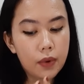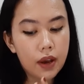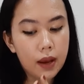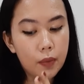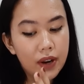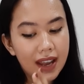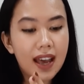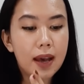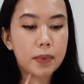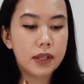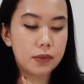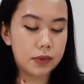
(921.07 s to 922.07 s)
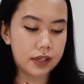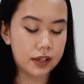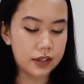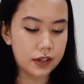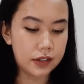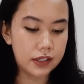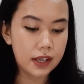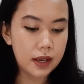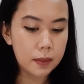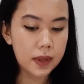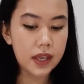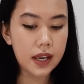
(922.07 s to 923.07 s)
want happiness with
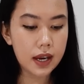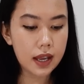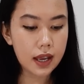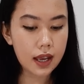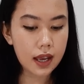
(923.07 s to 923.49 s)
Sagittarius. But then